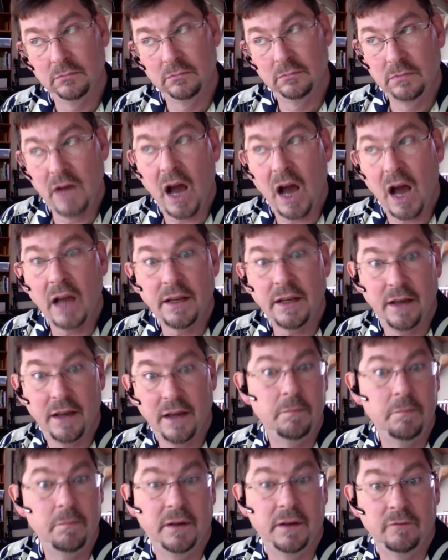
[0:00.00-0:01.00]
not
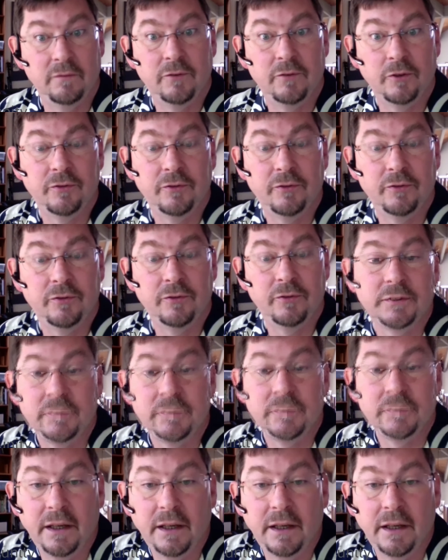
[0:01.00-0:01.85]
yet been fulfilled